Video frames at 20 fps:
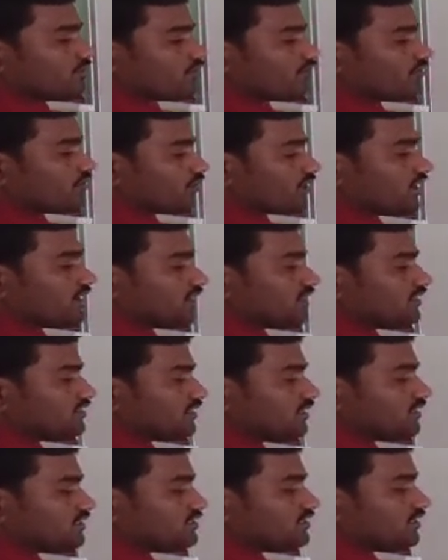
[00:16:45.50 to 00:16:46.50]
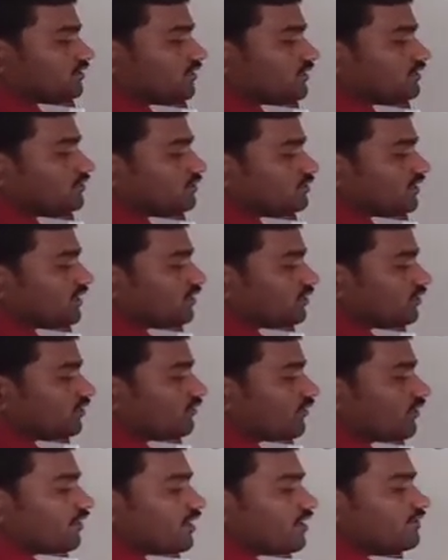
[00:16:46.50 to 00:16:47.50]
437 into 10 to the
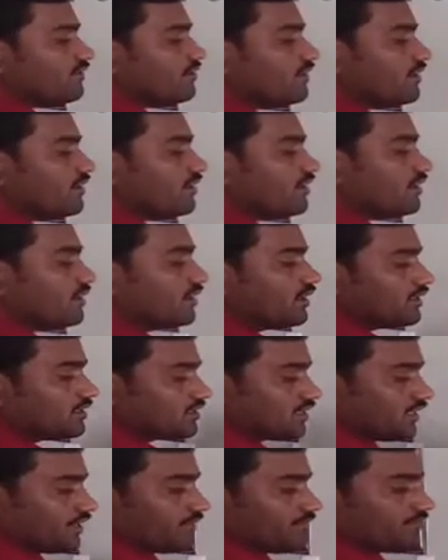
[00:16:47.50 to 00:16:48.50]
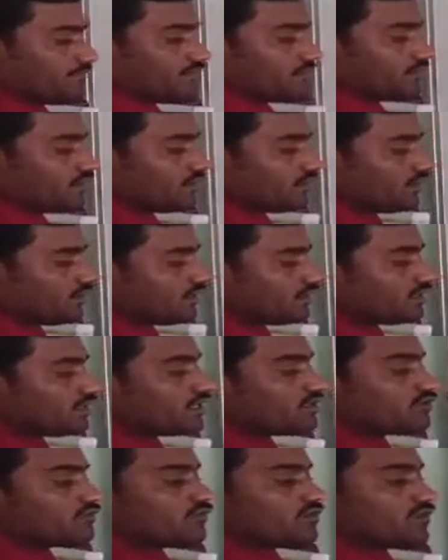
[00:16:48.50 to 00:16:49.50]
power of 3.
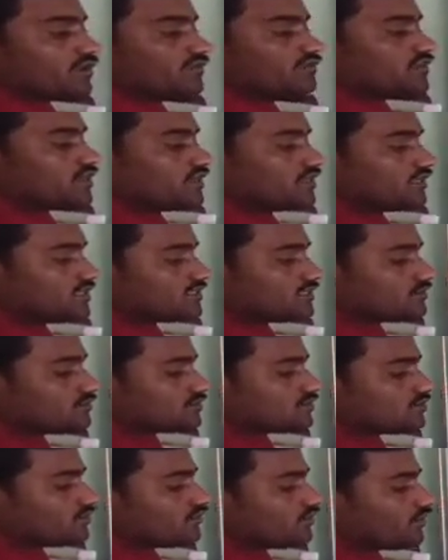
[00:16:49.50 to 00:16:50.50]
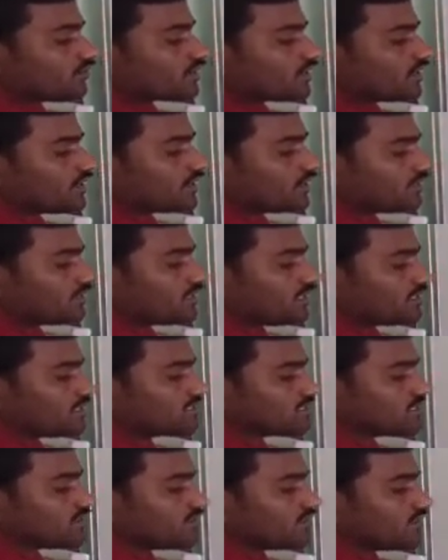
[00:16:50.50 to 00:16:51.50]
10 to the power of 3 in the sense of
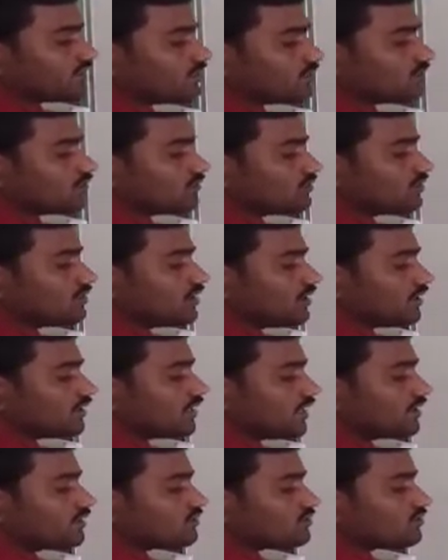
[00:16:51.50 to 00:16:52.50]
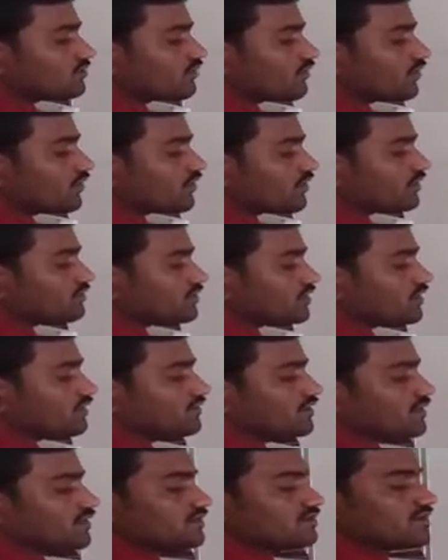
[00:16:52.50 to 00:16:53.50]
437 into 10 to the power of 3
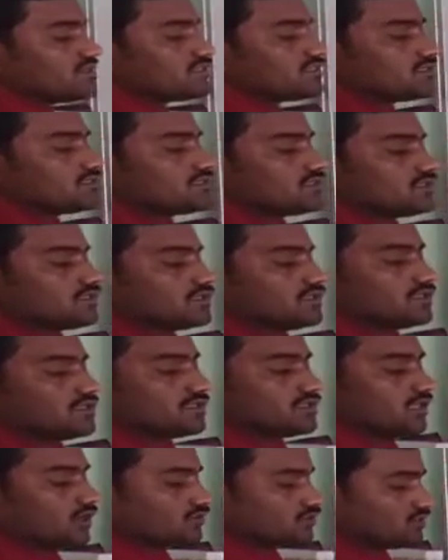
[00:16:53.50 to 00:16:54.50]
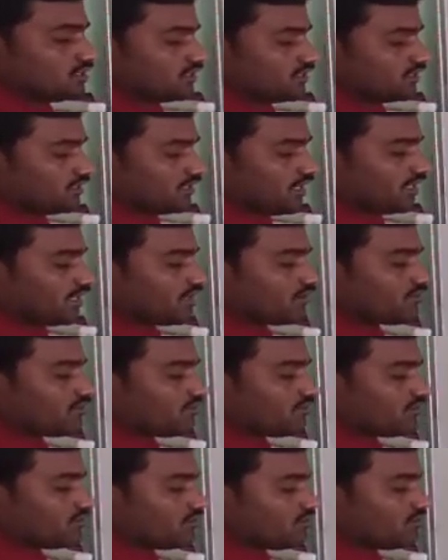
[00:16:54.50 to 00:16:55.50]
will give us 1000. That is
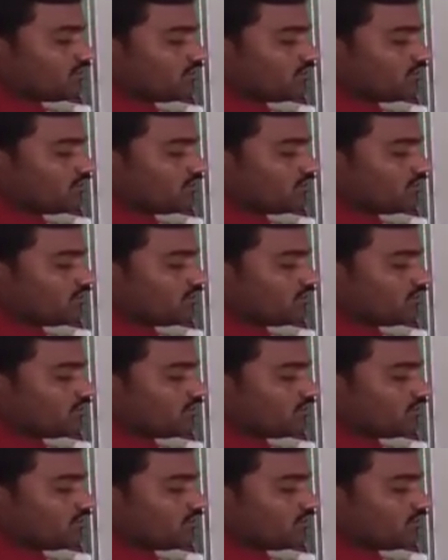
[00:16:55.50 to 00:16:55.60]
equal to